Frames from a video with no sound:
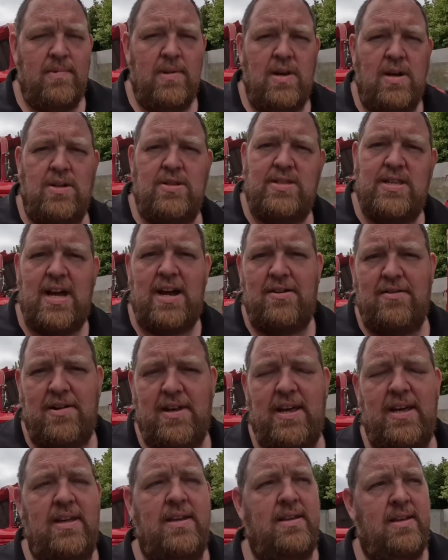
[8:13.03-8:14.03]
on
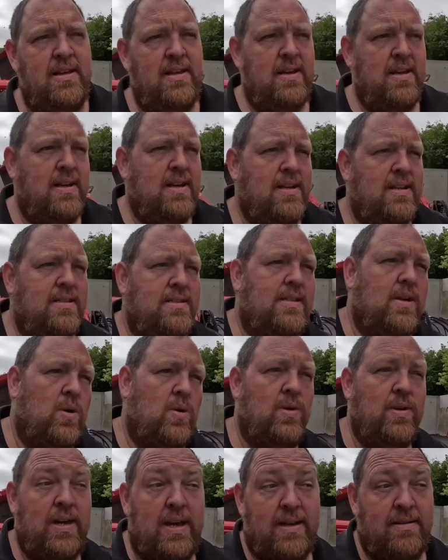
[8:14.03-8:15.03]
Saturday.
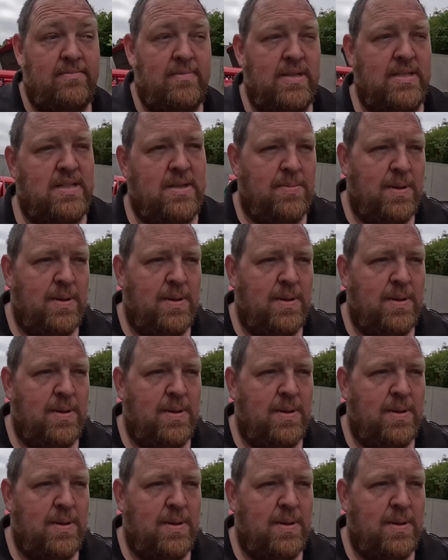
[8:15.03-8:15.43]
So yeah, that's the